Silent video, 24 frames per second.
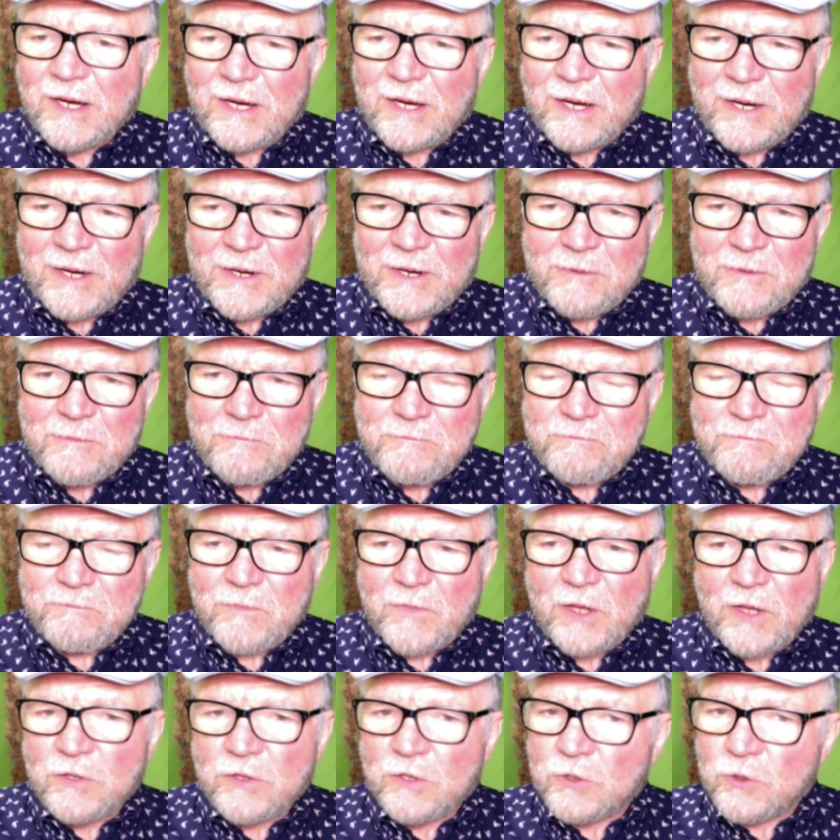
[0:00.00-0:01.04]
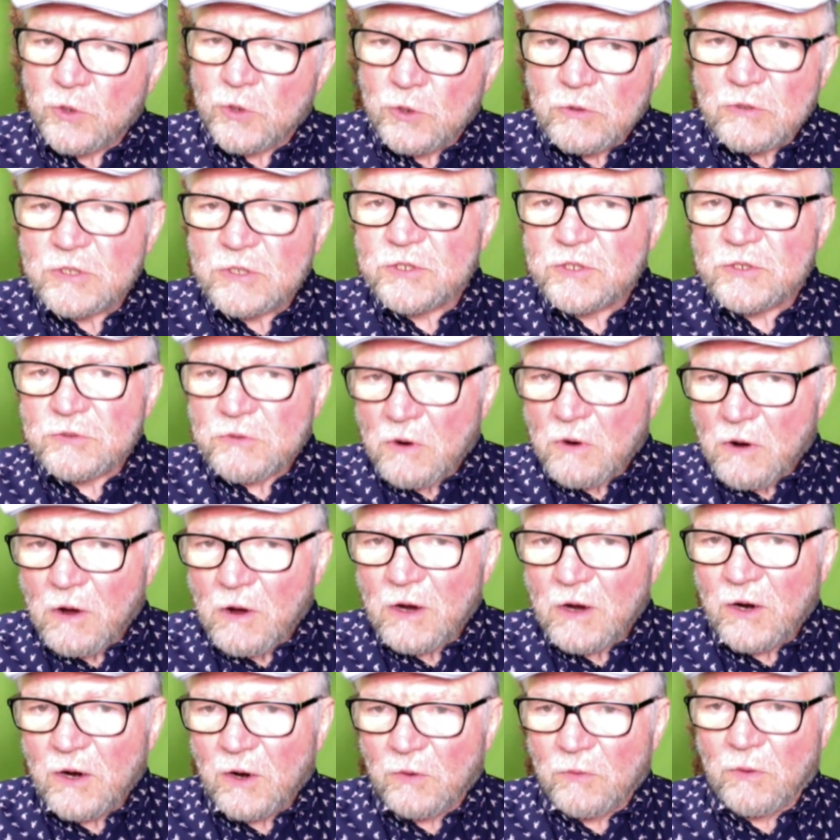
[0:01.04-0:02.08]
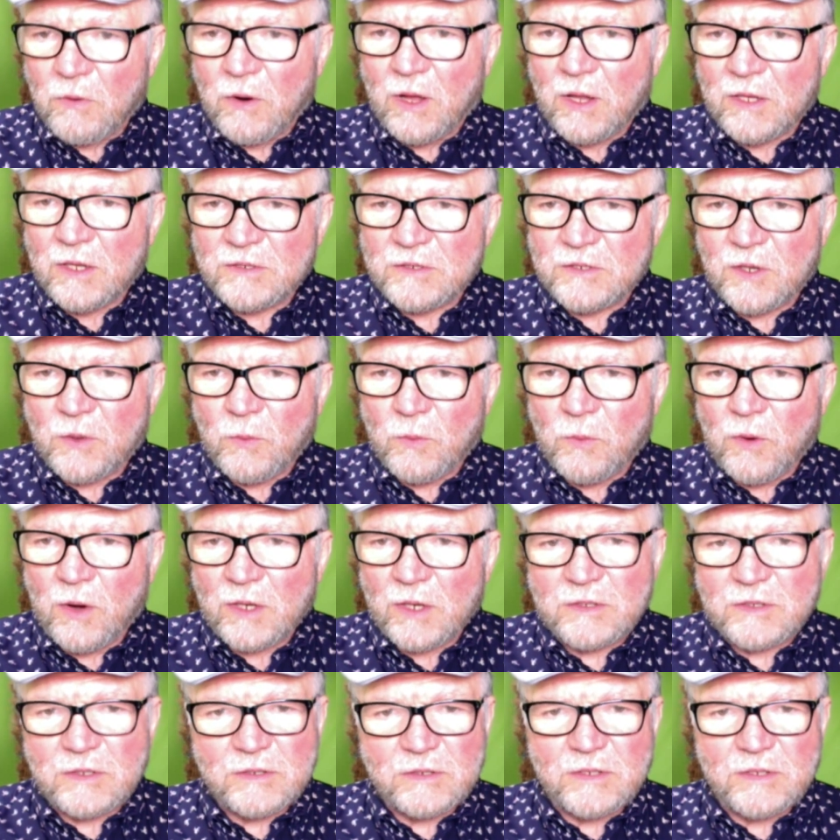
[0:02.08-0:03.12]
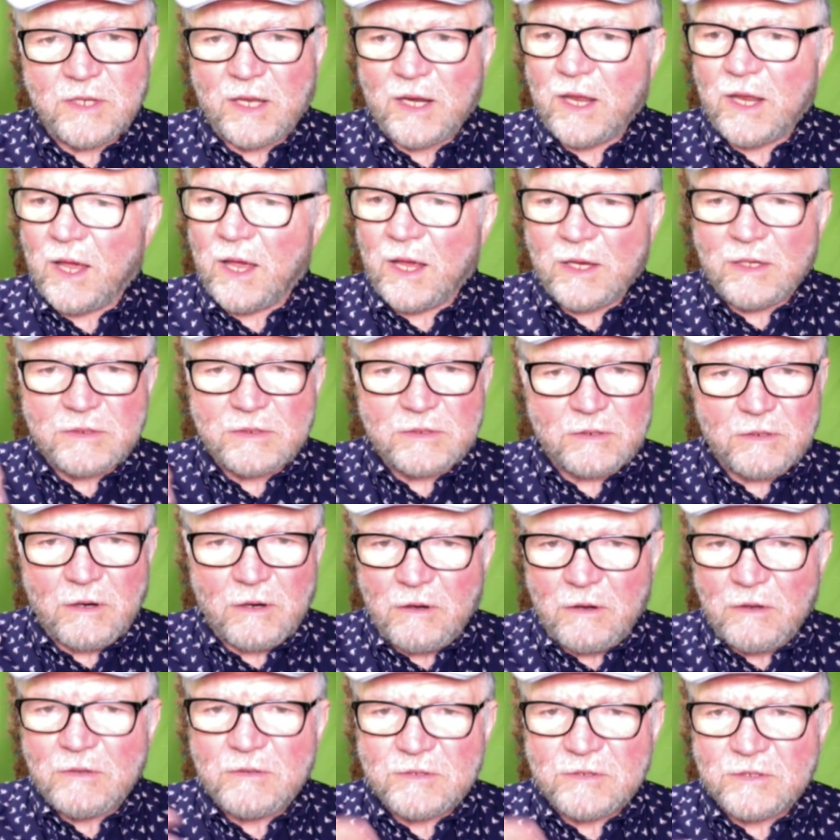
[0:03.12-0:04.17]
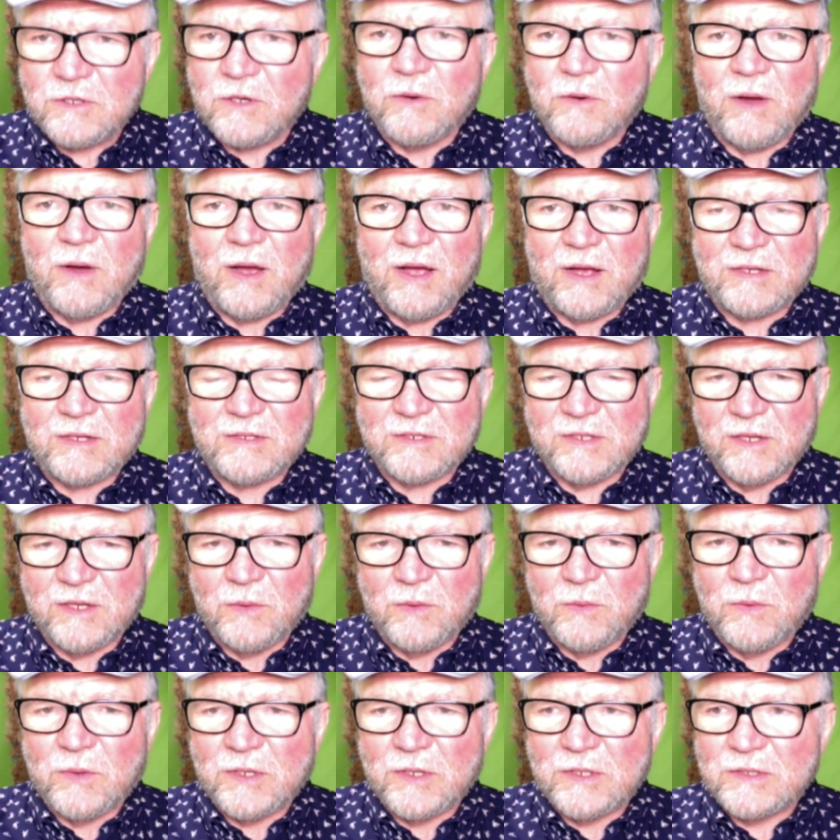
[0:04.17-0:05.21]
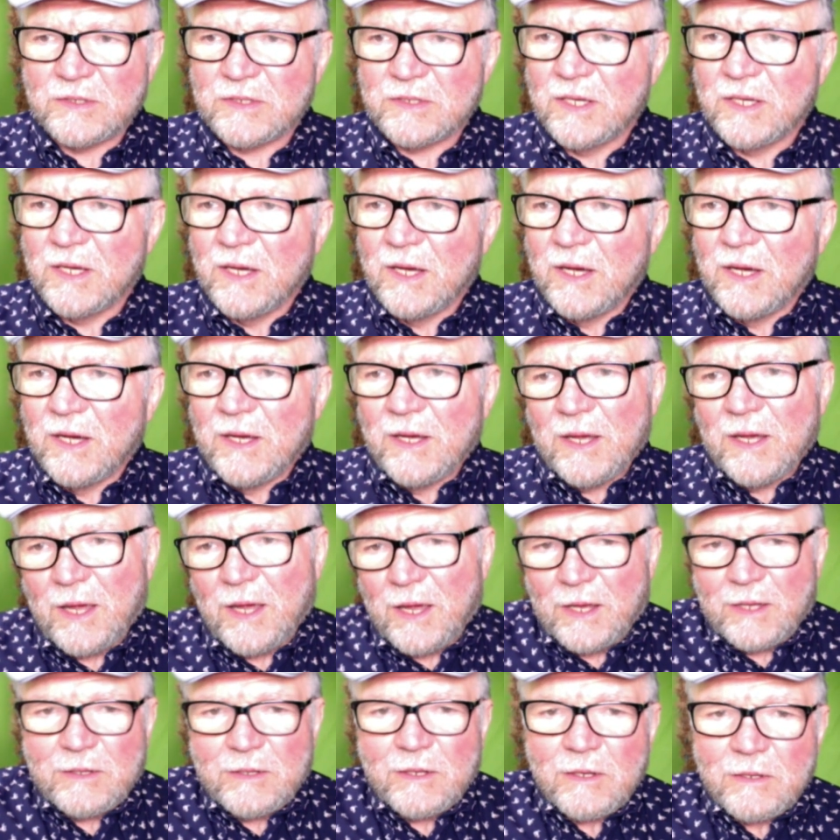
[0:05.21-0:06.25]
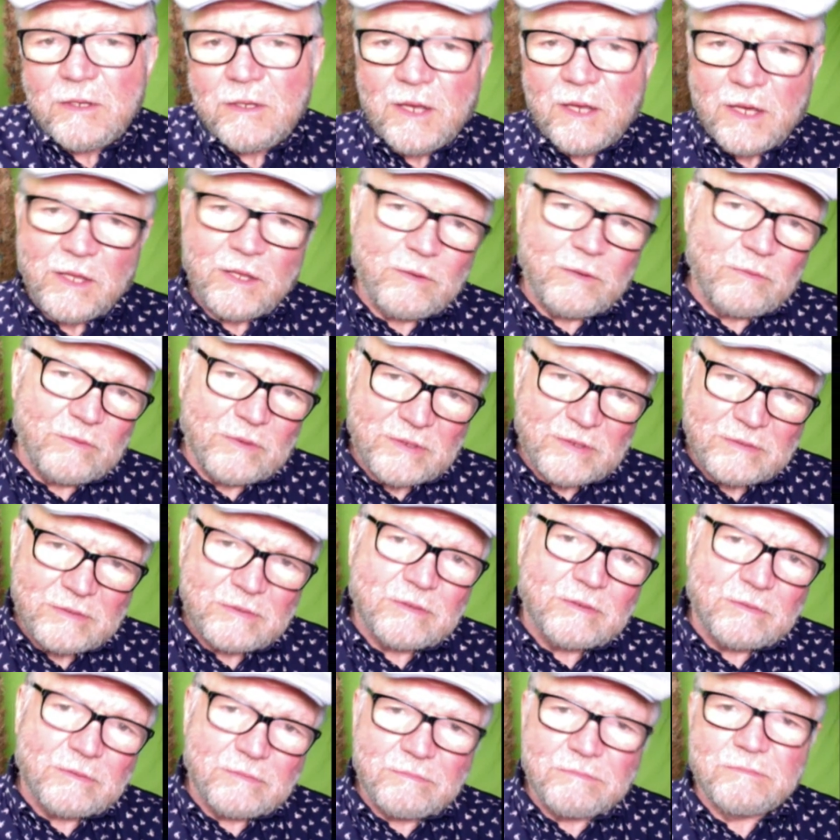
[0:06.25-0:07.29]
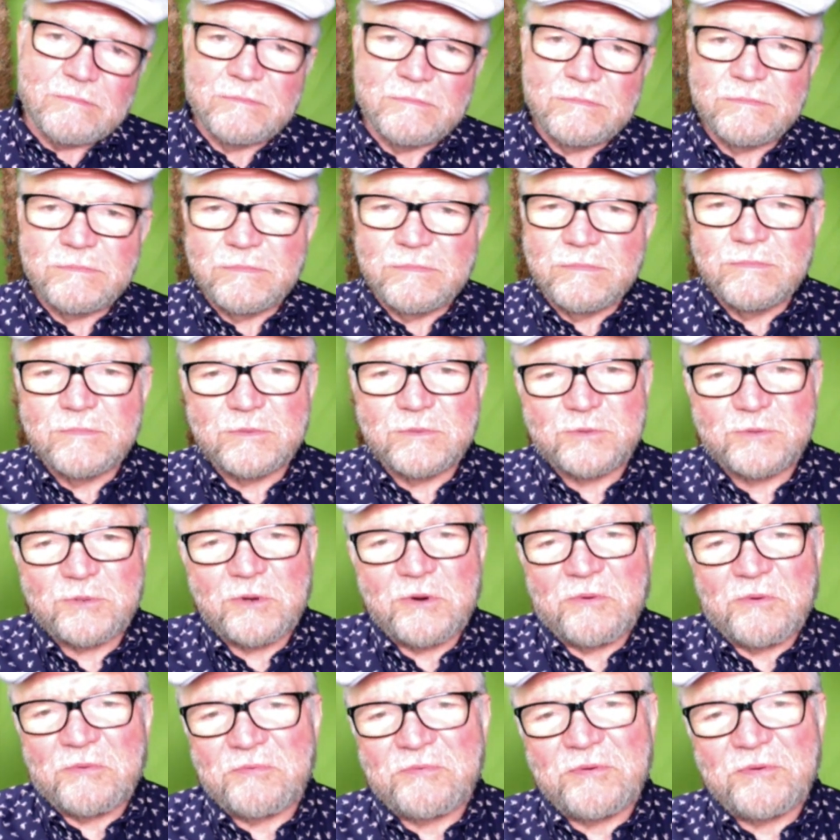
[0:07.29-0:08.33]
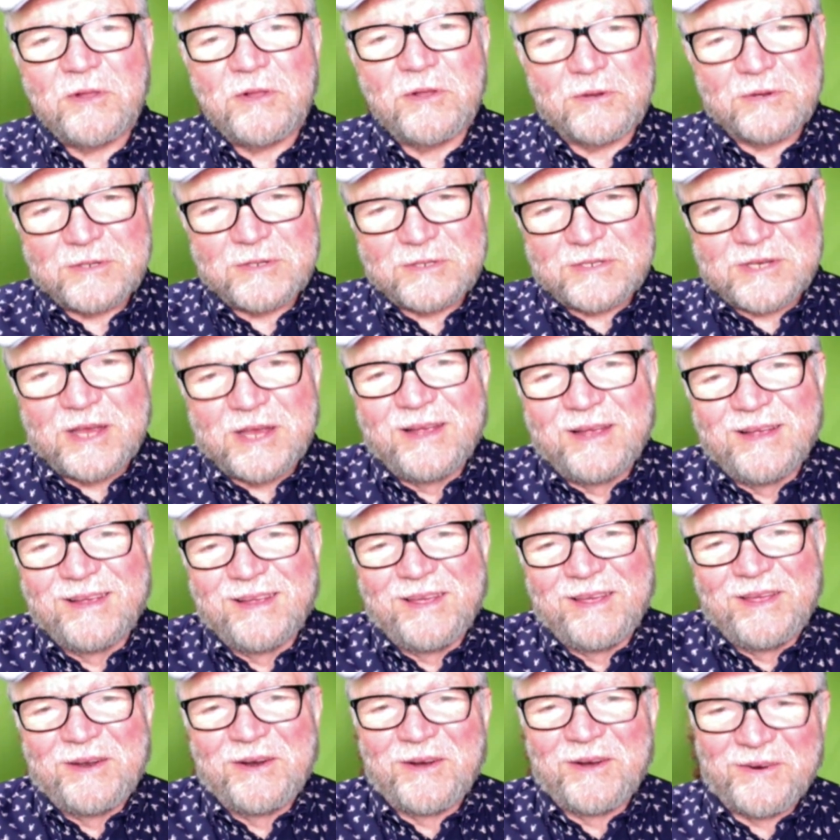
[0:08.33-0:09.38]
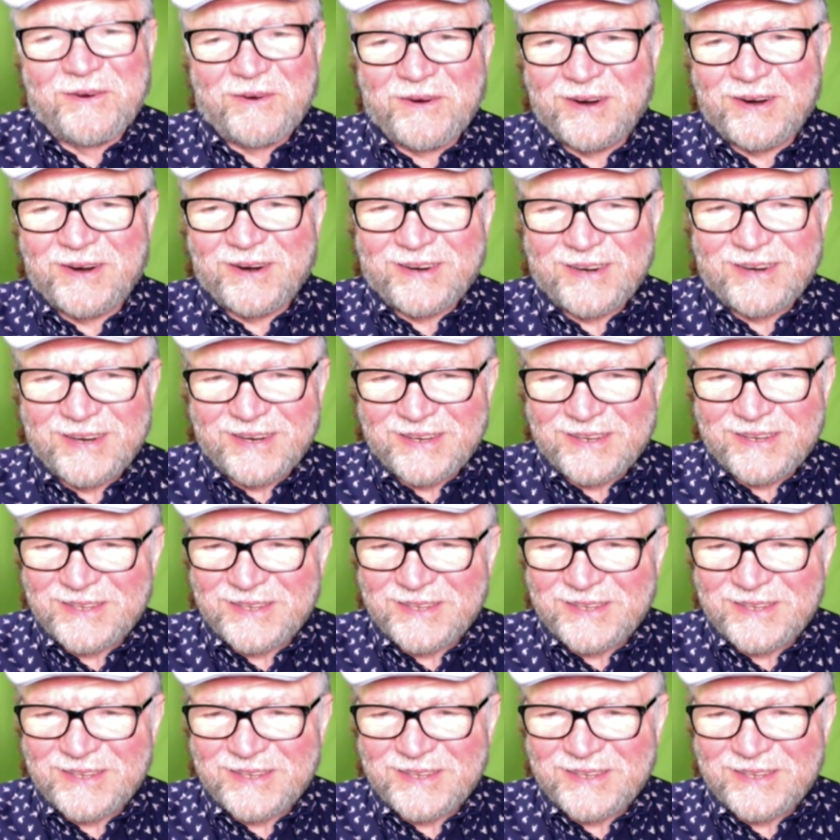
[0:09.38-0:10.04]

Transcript: The 2 strong horology watches that he has are also excellent ones. And then the other ones are sort of fillers, you know, are,